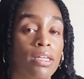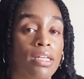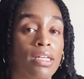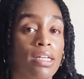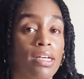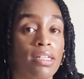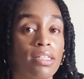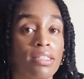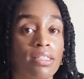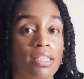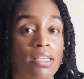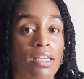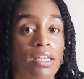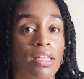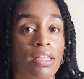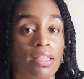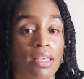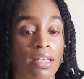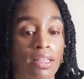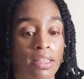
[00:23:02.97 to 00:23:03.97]
Not
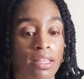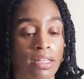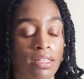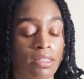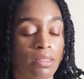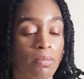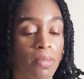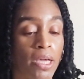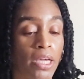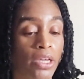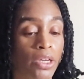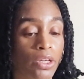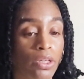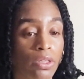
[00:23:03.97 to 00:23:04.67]
saying that that's my